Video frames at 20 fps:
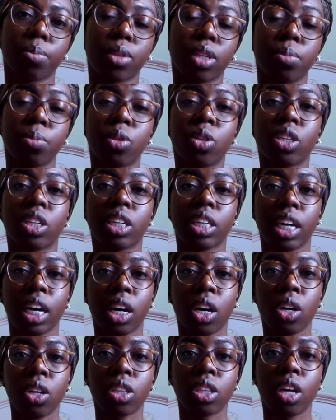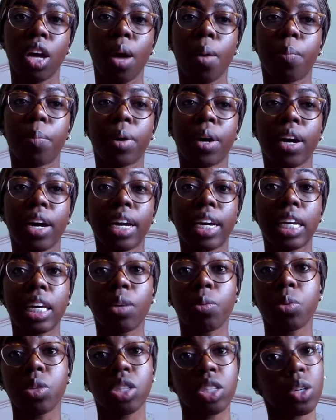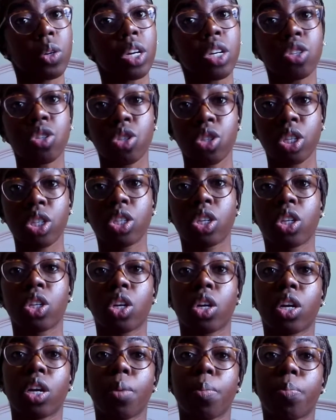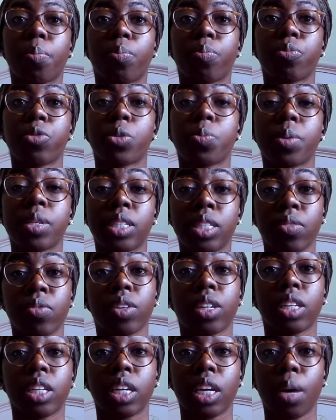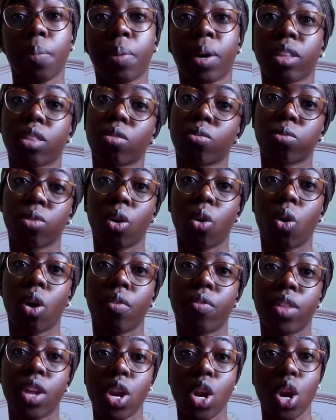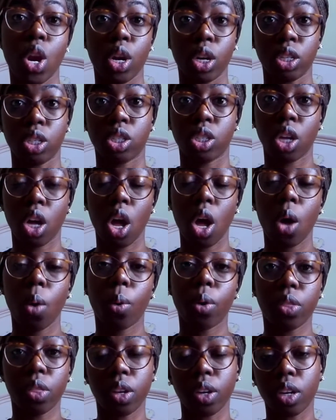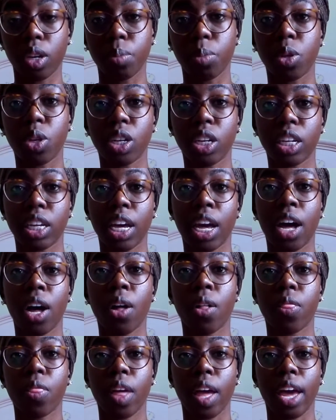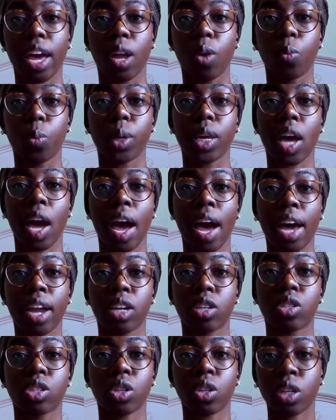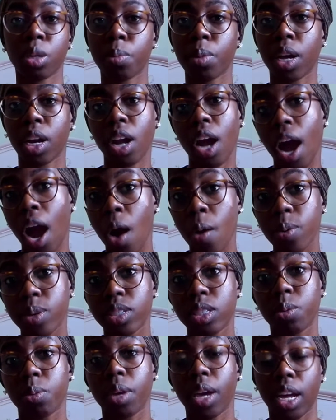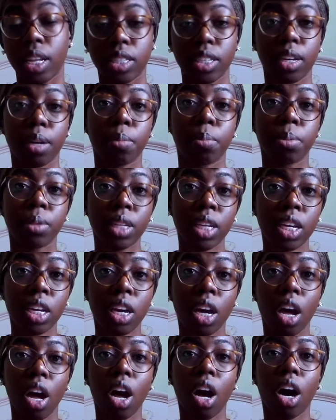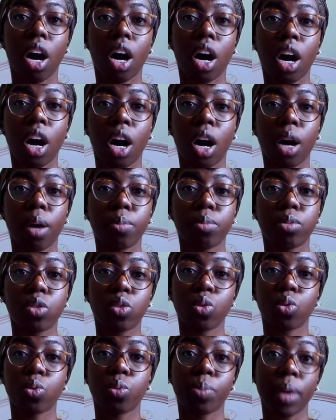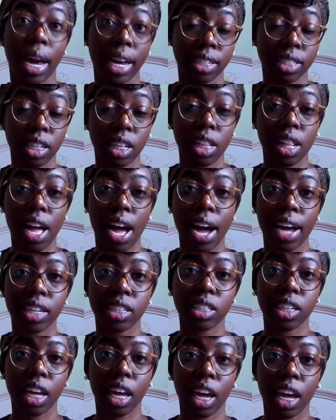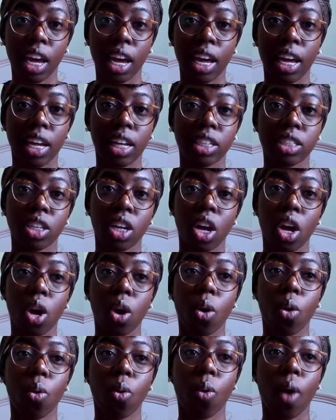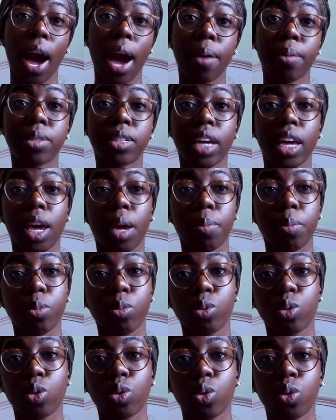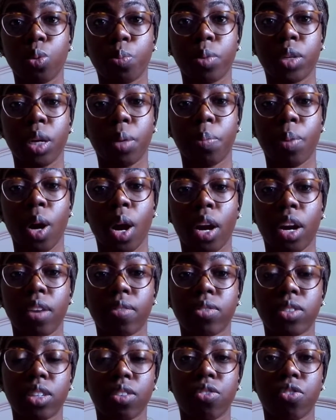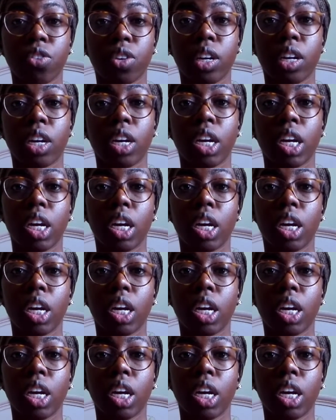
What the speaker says: community health. But it was still interesting to learn specifically about the role of the nurse within community health. And we had a certain amount of hours that we had to complete to pass the class, and I was able to be a part of different